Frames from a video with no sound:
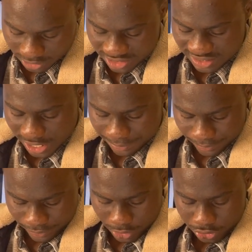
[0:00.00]
in time.
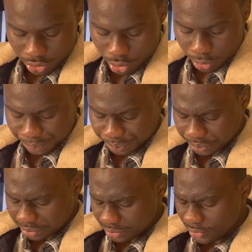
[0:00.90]
So
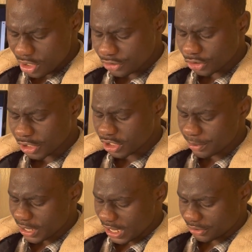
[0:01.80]
talking
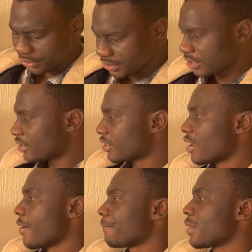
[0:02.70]
about candlesticks.
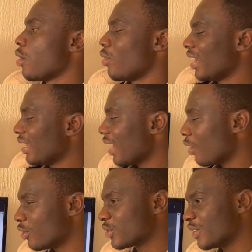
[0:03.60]
Now, why
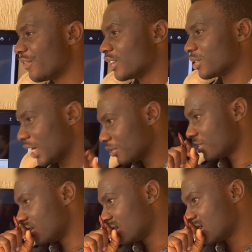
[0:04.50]
I want to refer to
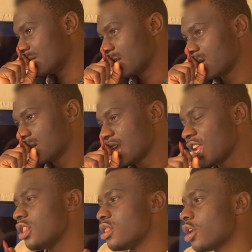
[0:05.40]
candlesticks is because a
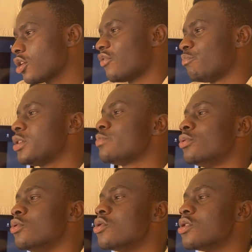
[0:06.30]
lot of
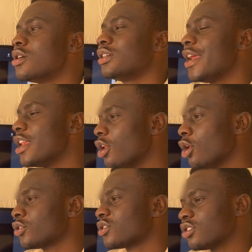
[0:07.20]
people
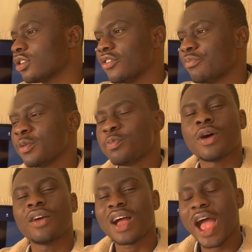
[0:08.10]

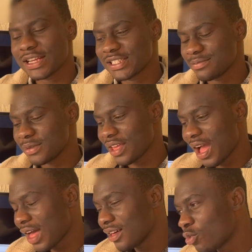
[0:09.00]
have asked me
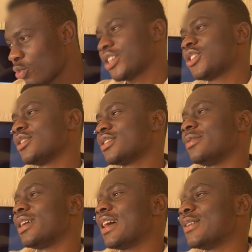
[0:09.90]
questions
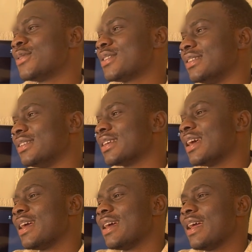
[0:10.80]
about candlesticks,
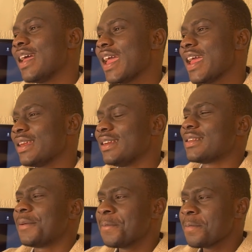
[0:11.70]
and